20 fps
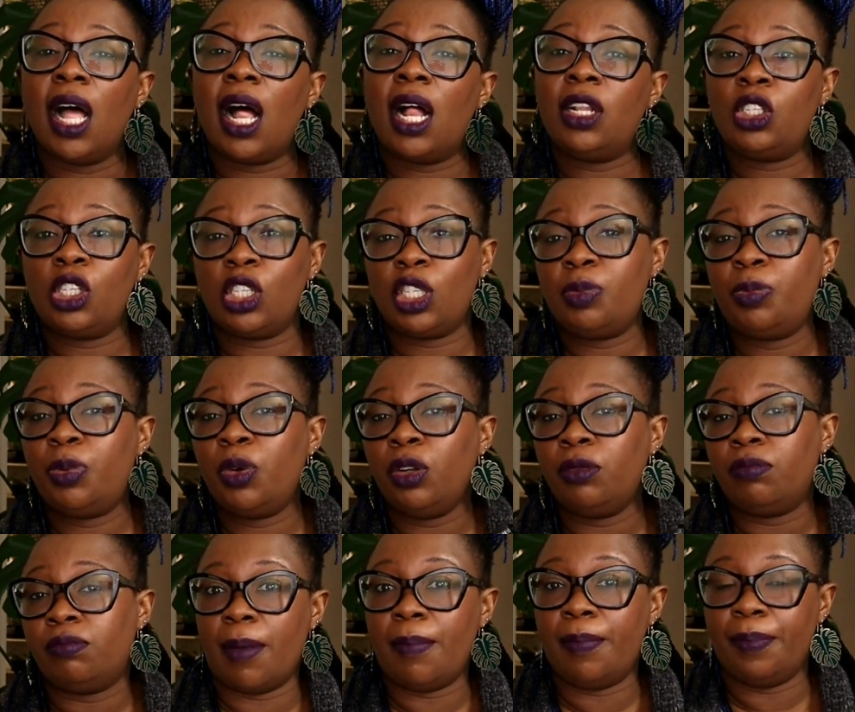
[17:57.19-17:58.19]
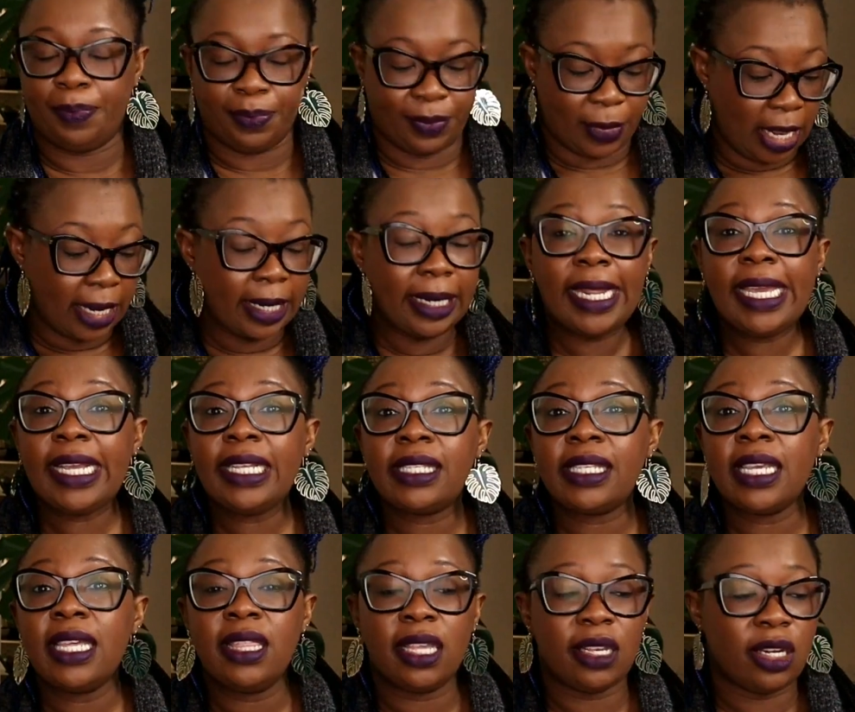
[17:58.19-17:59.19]
I'll just put some
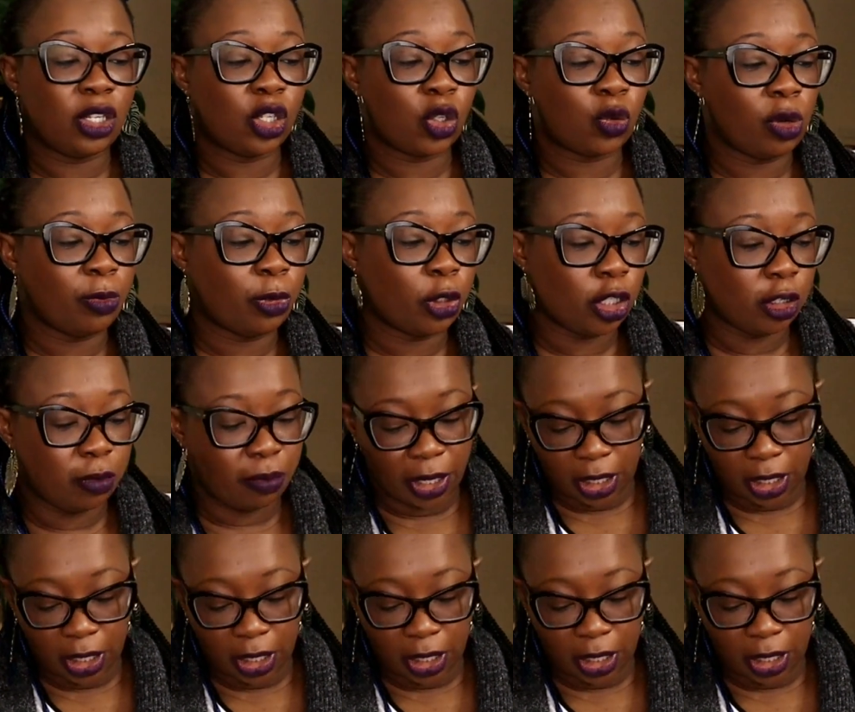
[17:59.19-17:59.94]
links in the description